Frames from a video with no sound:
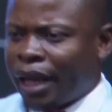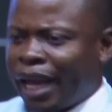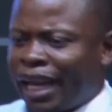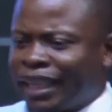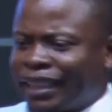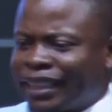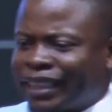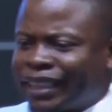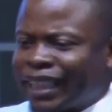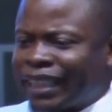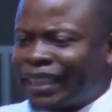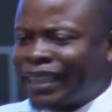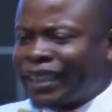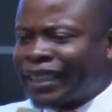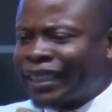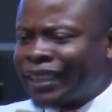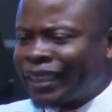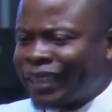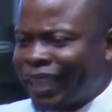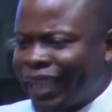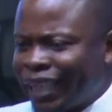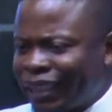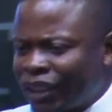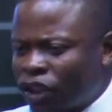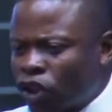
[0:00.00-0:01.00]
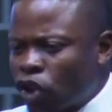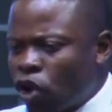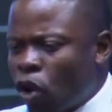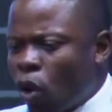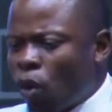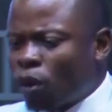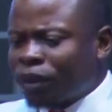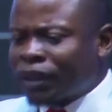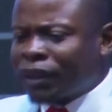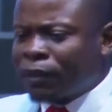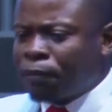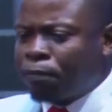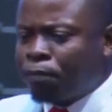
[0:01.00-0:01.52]
it is a disease
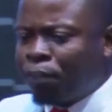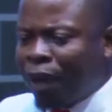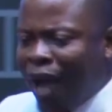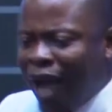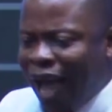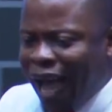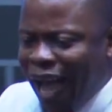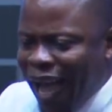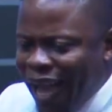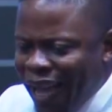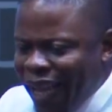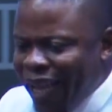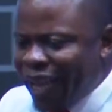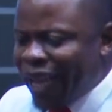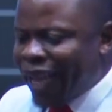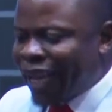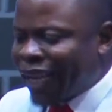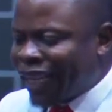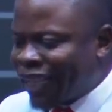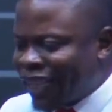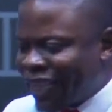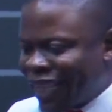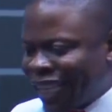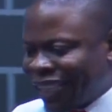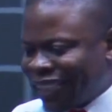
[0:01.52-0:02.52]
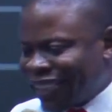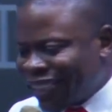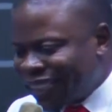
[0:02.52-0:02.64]
caused by the